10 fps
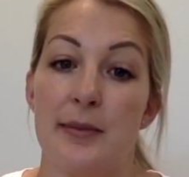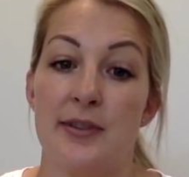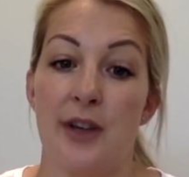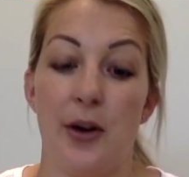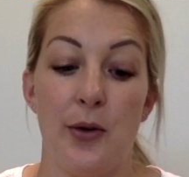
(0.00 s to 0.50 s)

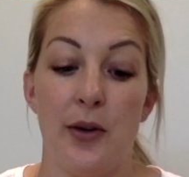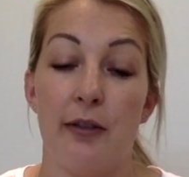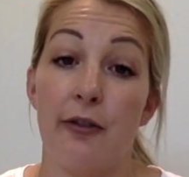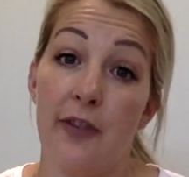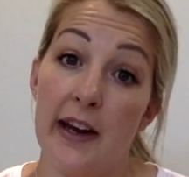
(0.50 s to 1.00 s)
So
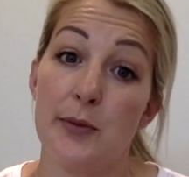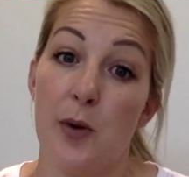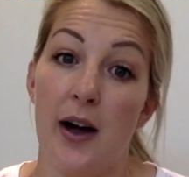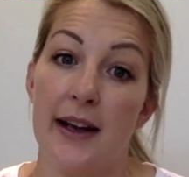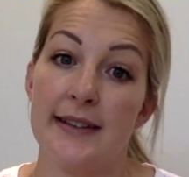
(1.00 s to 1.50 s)
feed
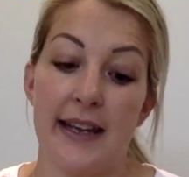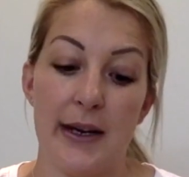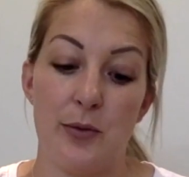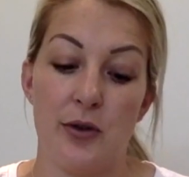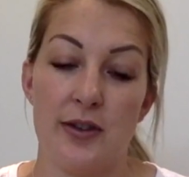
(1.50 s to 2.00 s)
wise
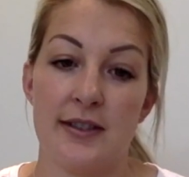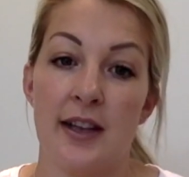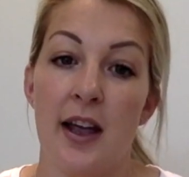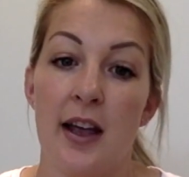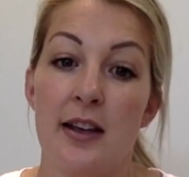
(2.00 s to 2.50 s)
he was
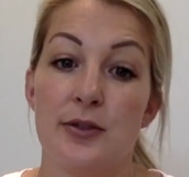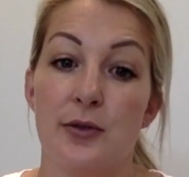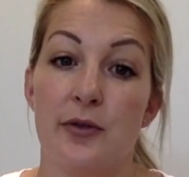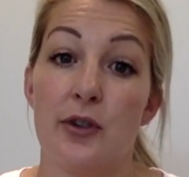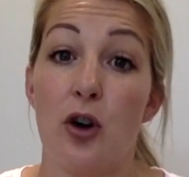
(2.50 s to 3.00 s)

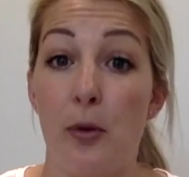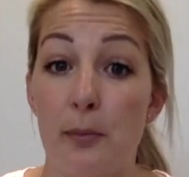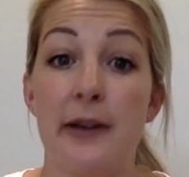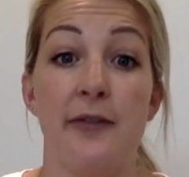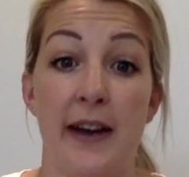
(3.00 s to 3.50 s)
sort of
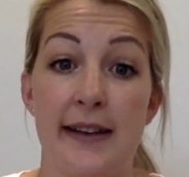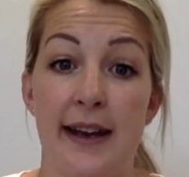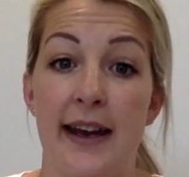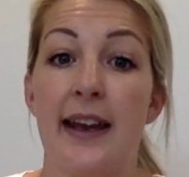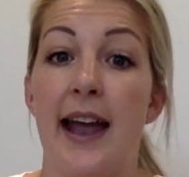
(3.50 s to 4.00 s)
combi
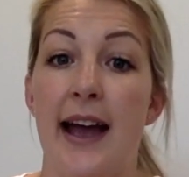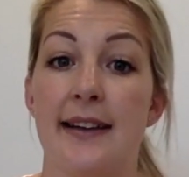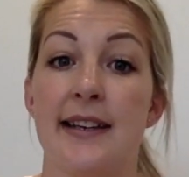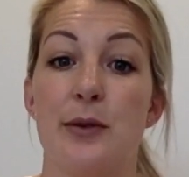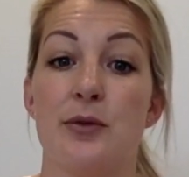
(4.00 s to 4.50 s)
feeding
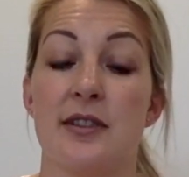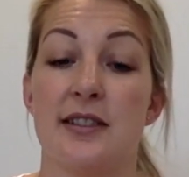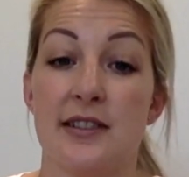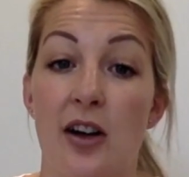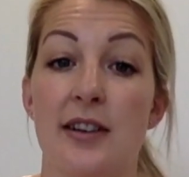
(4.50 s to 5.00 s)
and he was
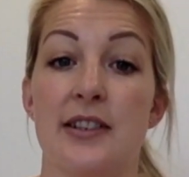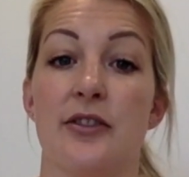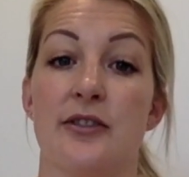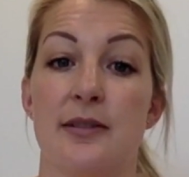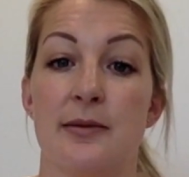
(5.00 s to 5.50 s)
starting
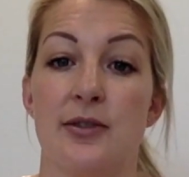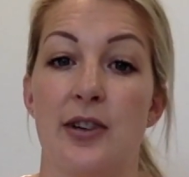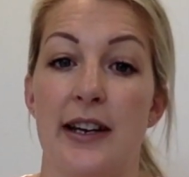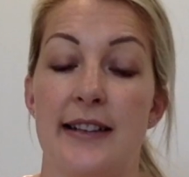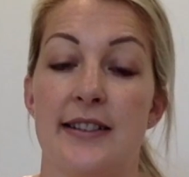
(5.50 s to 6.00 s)
on some
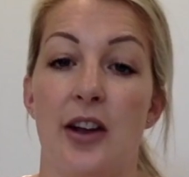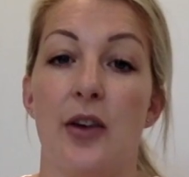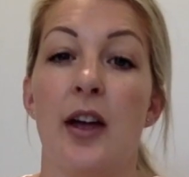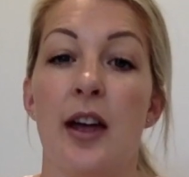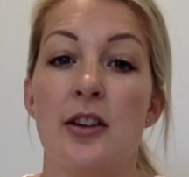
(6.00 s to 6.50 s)
solids. So
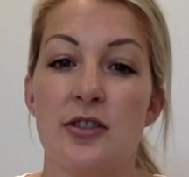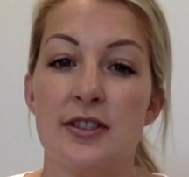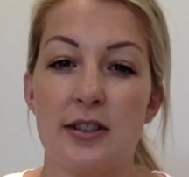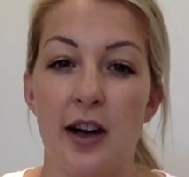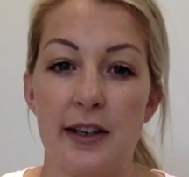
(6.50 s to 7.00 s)

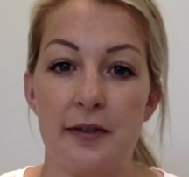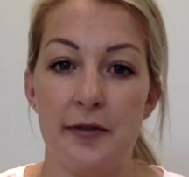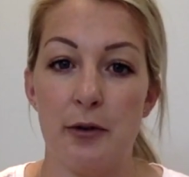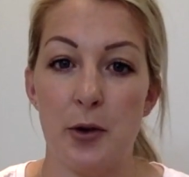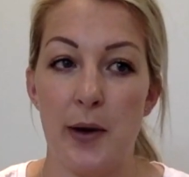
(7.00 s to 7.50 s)
just to kind of
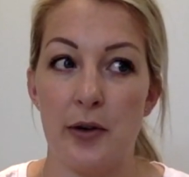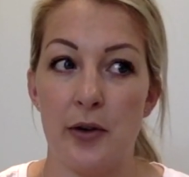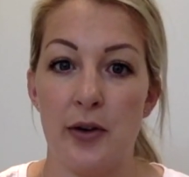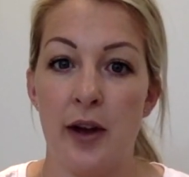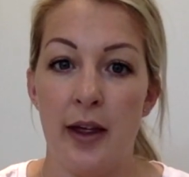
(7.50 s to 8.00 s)
fill you in
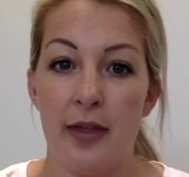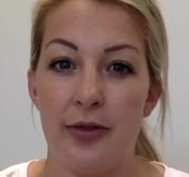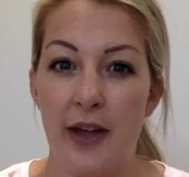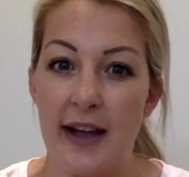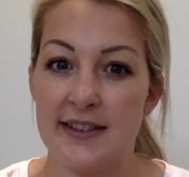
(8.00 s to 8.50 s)
on
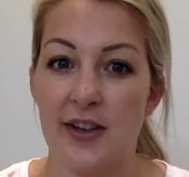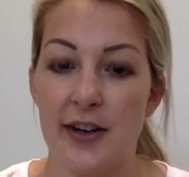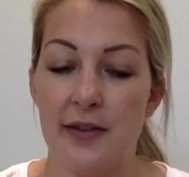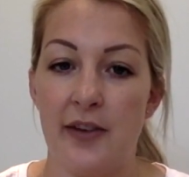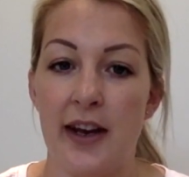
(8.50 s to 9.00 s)
that
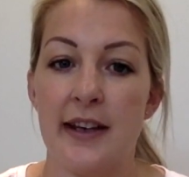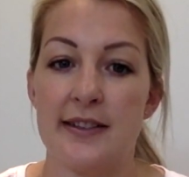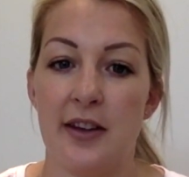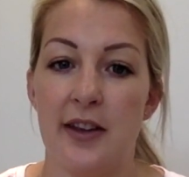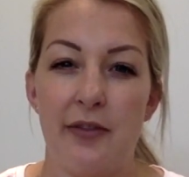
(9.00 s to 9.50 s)
side of it,
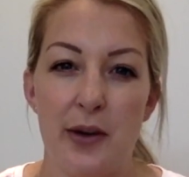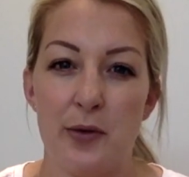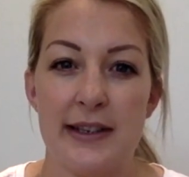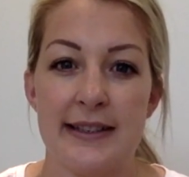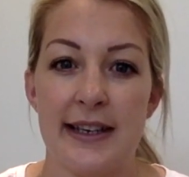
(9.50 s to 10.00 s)
so that if
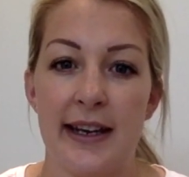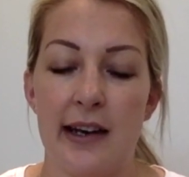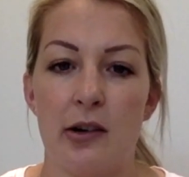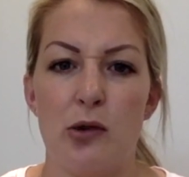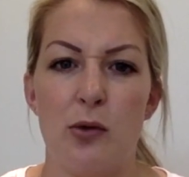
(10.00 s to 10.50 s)
anyone is
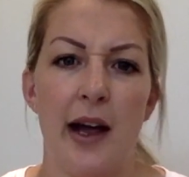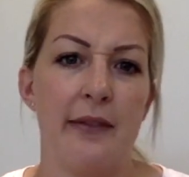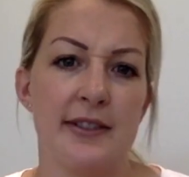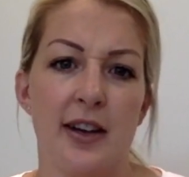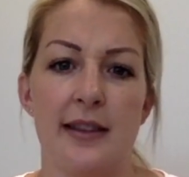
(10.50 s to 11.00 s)
thinking, oh well, I
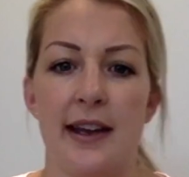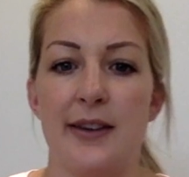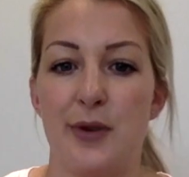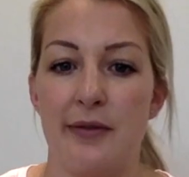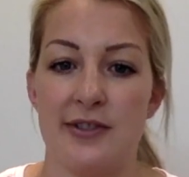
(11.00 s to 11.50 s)
haven't started
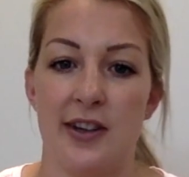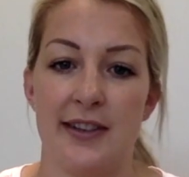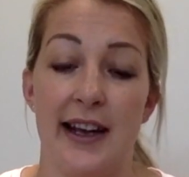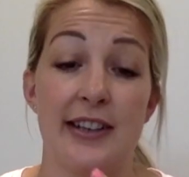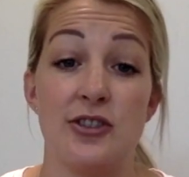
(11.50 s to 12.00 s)
this or I haven't started
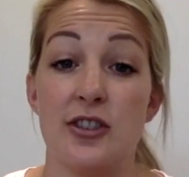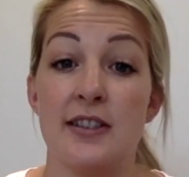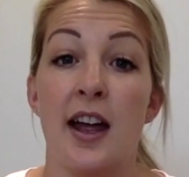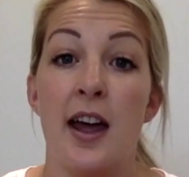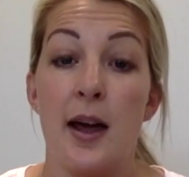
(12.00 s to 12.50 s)
that, it's just
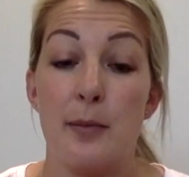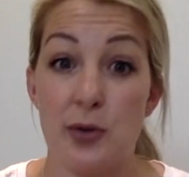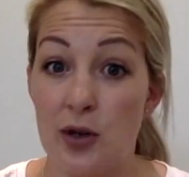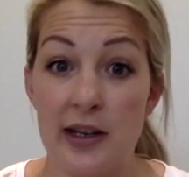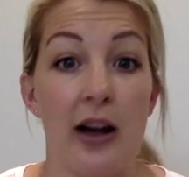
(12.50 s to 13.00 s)

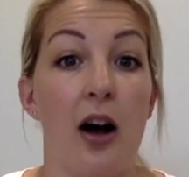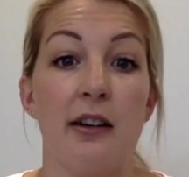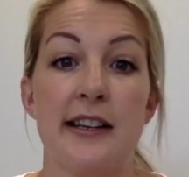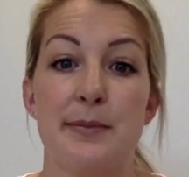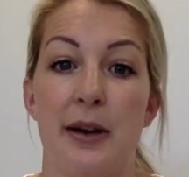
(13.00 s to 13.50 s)
purely our
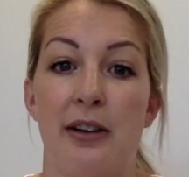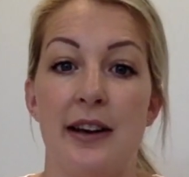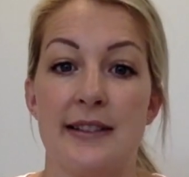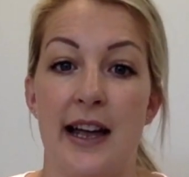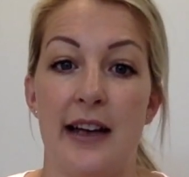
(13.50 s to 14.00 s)

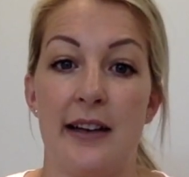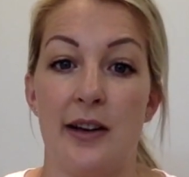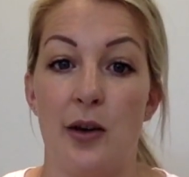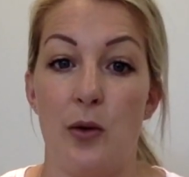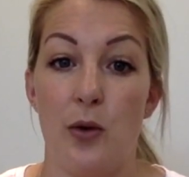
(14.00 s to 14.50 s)
experience
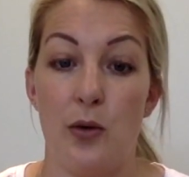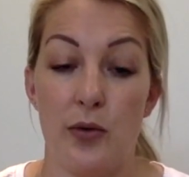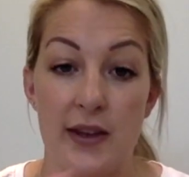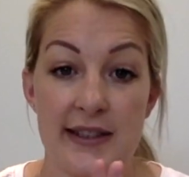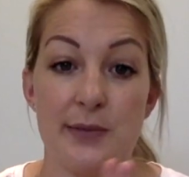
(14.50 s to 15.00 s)
and
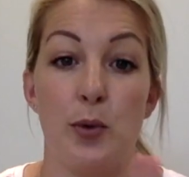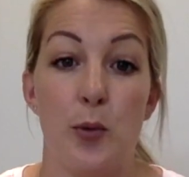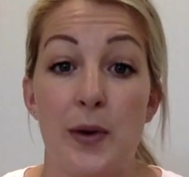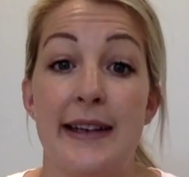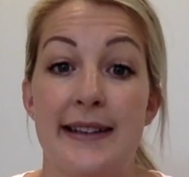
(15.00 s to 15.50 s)
this is
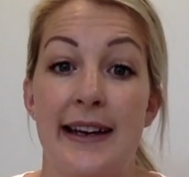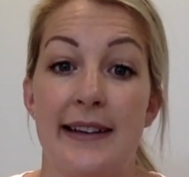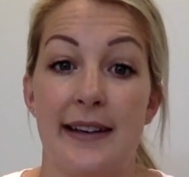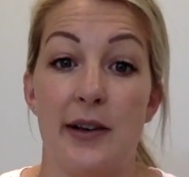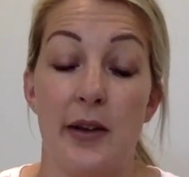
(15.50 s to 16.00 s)
what we
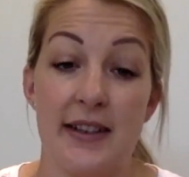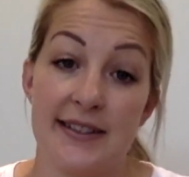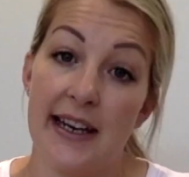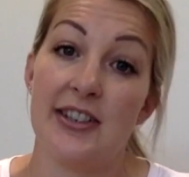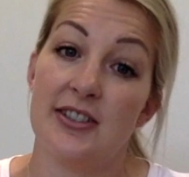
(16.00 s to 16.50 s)
did and the
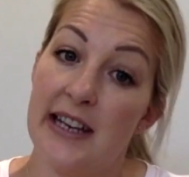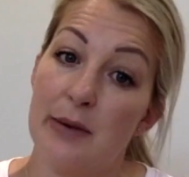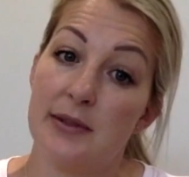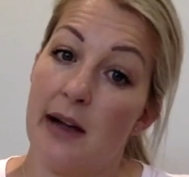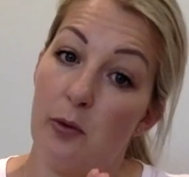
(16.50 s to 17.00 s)
stages he
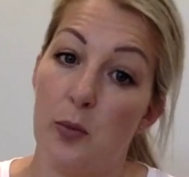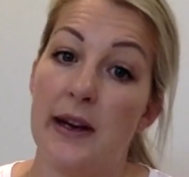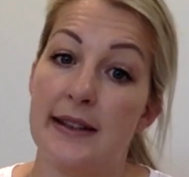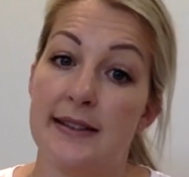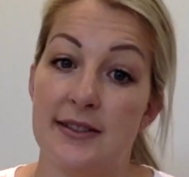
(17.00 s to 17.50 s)
was at when
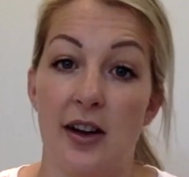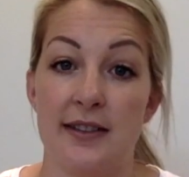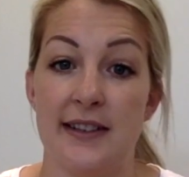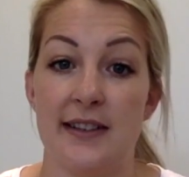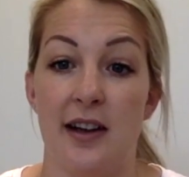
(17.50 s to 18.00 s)
we
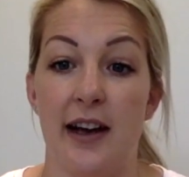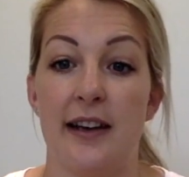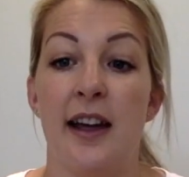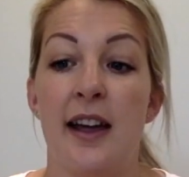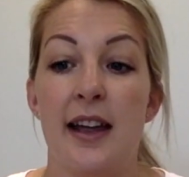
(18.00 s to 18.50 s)
started to
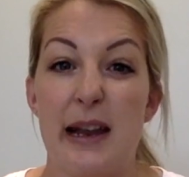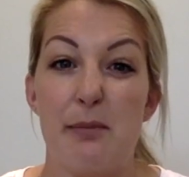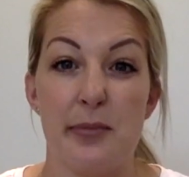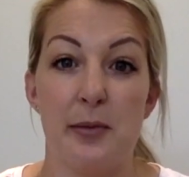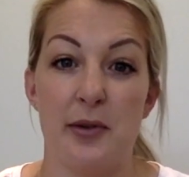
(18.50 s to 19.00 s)
like
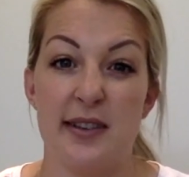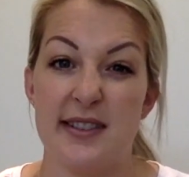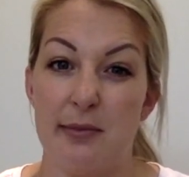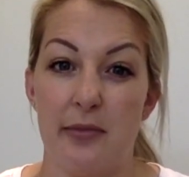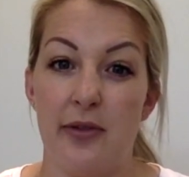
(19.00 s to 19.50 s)
implement
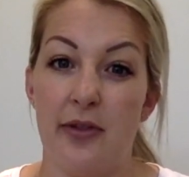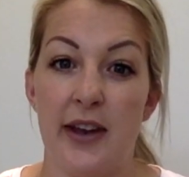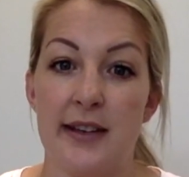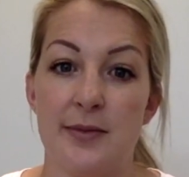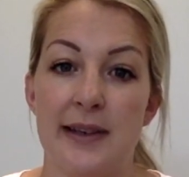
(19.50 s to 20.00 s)
some of the
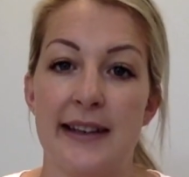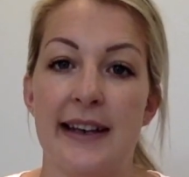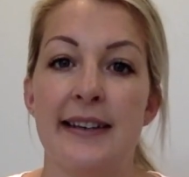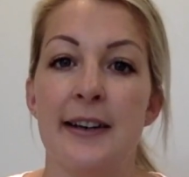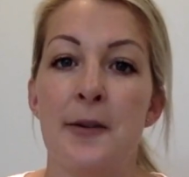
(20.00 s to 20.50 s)
things we did.